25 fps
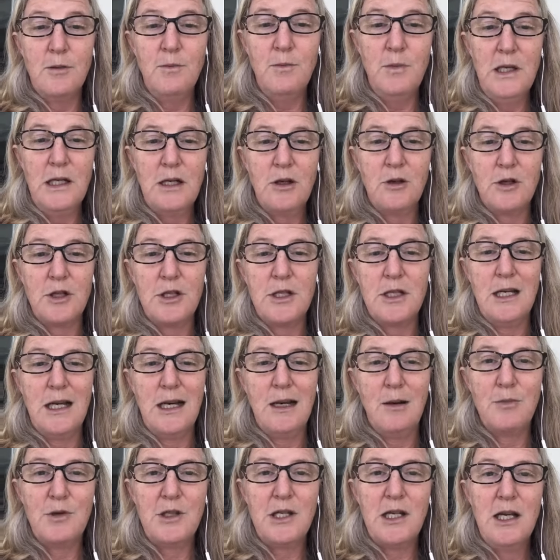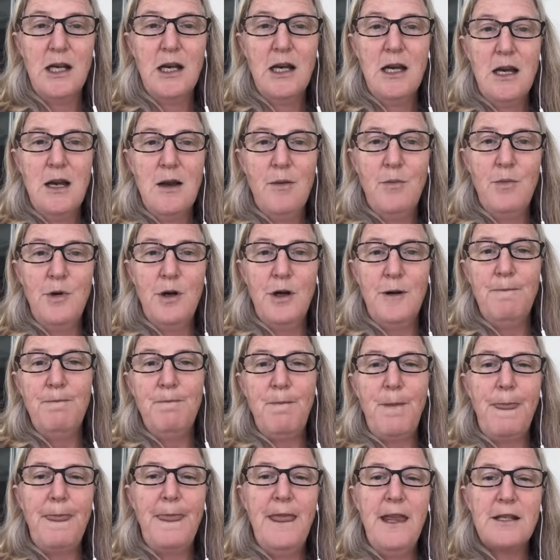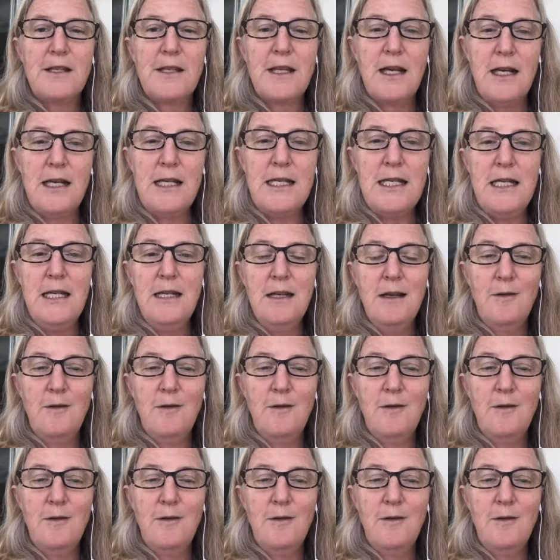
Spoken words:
bigger steps. But this idea